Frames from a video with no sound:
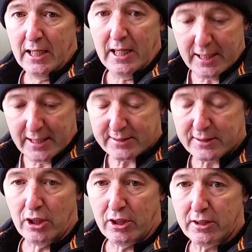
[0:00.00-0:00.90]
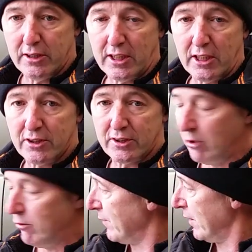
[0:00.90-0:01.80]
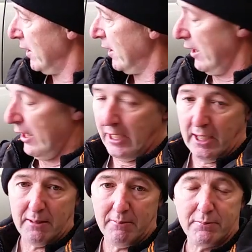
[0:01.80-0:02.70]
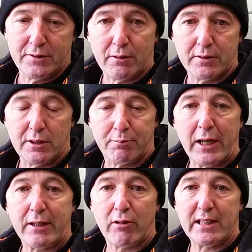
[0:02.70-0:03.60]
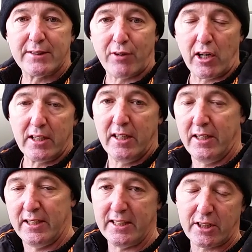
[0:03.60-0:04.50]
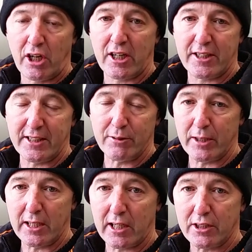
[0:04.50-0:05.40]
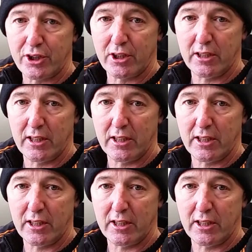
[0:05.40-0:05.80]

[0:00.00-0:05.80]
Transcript: It's done, you know. So the brake reservoir is higher than the wheel arch.